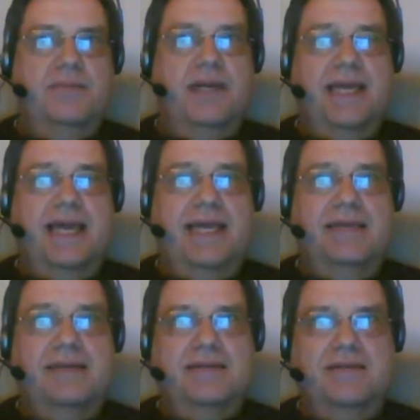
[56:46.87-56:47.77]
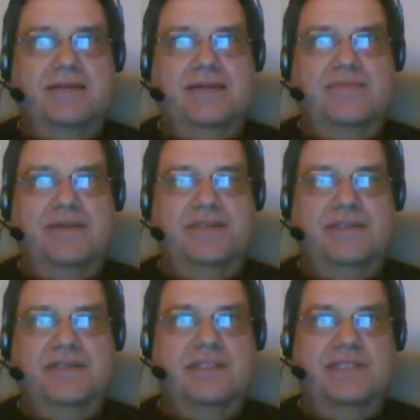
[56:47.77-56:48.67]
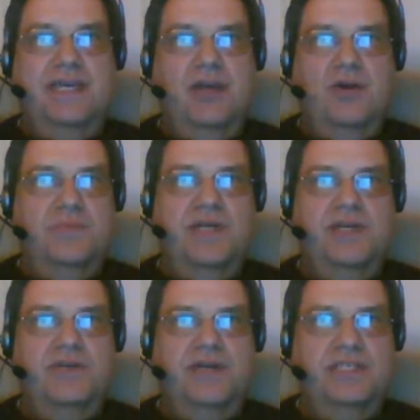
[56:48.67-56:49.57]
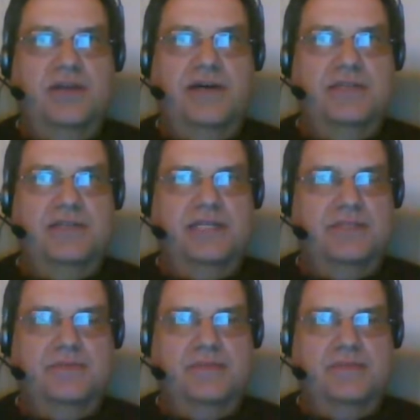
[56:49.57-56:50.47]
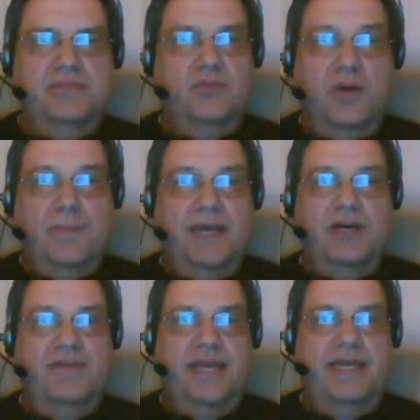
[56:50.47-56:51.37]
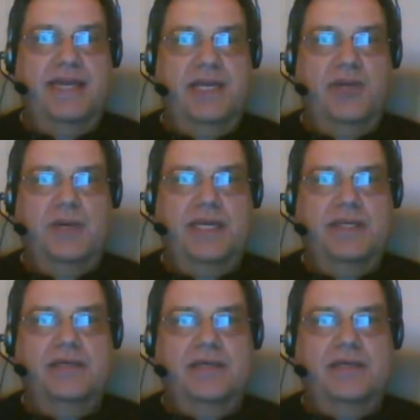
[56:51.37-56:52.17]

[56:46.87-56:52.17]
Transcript: But again, if it's just a single object you're initializing, it's there's not a big overhead anyway.